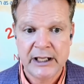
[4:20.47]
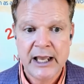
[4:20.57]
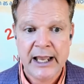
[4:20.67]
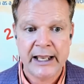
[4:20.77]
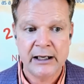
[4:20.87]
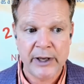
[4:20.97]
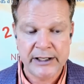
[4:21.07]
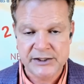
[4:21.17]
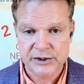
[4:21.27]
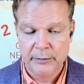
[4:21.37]
And he's
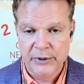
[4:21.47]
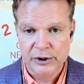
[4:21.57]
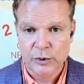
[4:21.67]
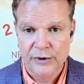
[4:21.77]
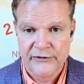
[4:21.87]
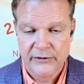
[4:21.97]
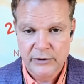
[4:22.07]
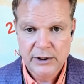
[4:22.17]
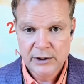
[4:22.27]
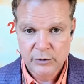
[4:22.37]
going to build it
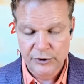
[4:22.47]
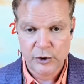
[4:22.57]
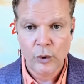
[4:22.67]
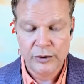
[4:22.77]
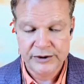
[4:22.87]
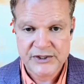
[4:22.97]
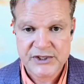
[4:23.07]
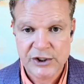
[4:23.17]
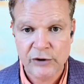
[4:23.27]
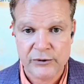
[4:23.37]
with gold and silver.